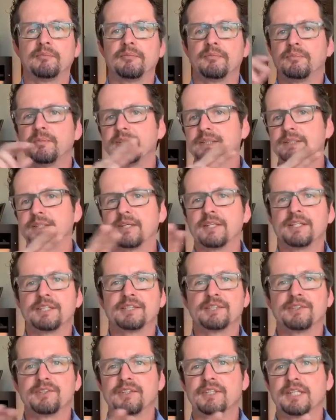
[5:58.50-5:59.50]
we started
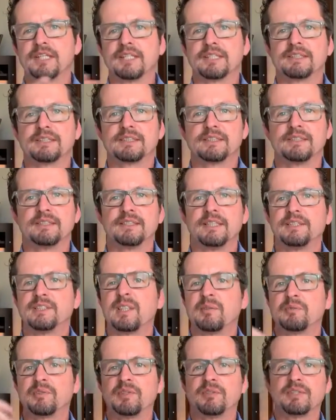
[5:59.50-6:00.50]
doing this,
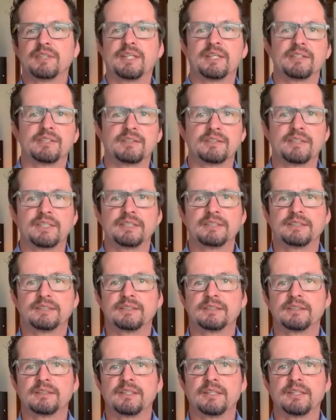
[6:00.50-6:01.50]
jumped to another
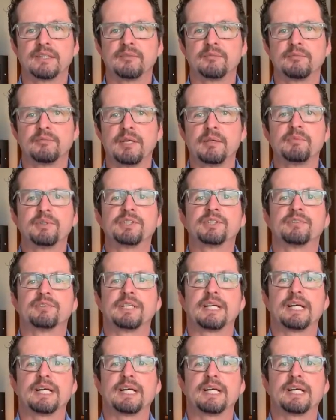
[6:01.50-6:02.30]
image of the